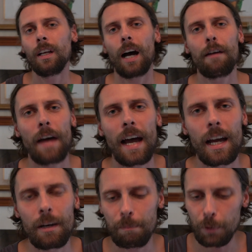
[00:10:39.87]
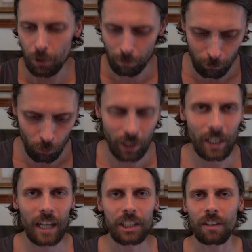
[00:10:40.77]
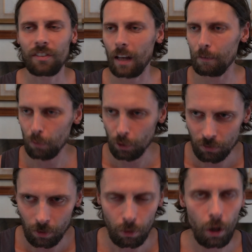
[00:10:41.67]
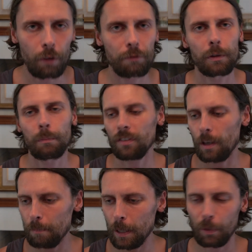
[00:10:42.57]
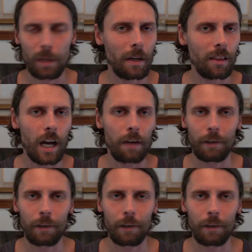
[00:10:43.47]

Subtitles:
I've had beautiful connections, and I've learned a lot from some people in my life.